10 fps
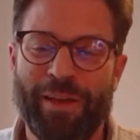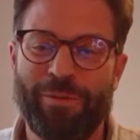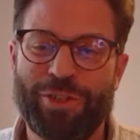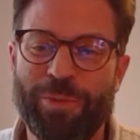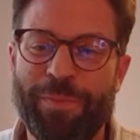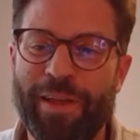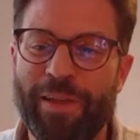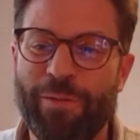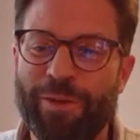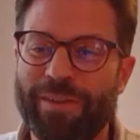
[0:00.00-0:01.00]
We should be.
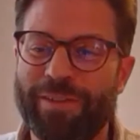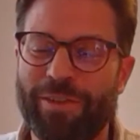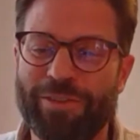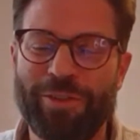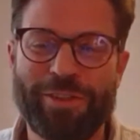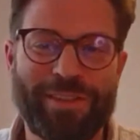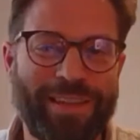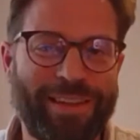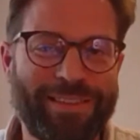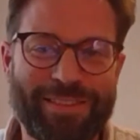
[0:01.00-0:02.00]
This
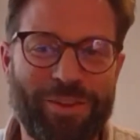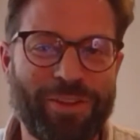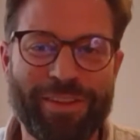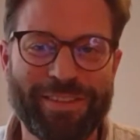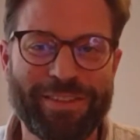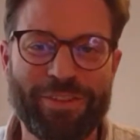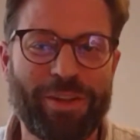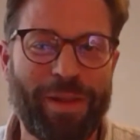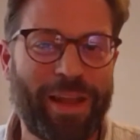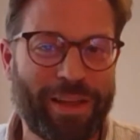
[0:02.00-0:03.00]
is not
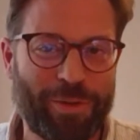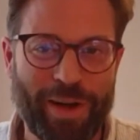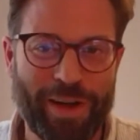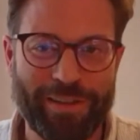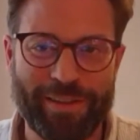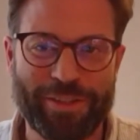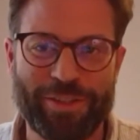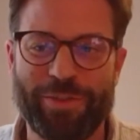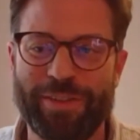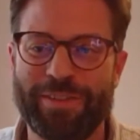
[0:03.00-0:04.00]
a black and white
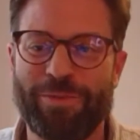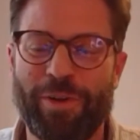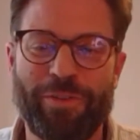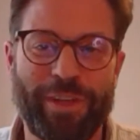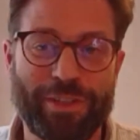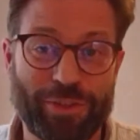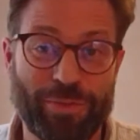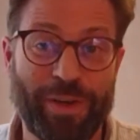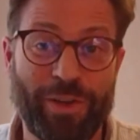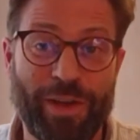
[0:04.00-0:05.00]
issue. This is one of the
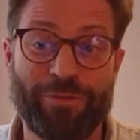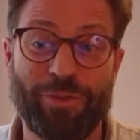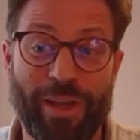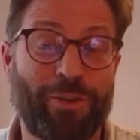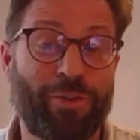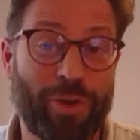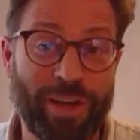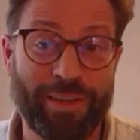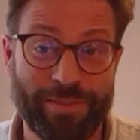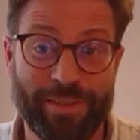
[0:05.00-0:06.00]
issues where you have to get it
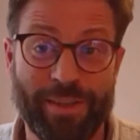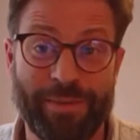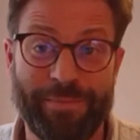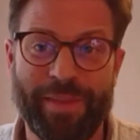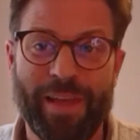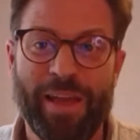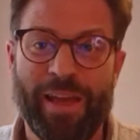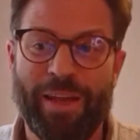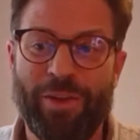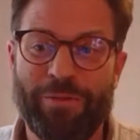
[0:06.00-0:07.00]
right,
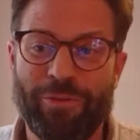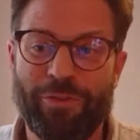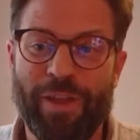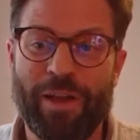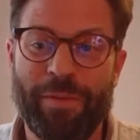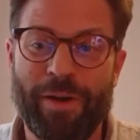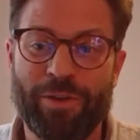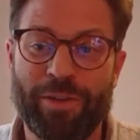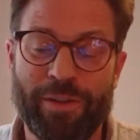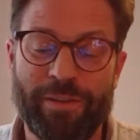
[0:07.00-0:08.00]
and you have to think
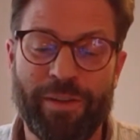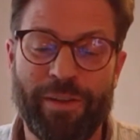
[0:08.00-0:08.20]
about it,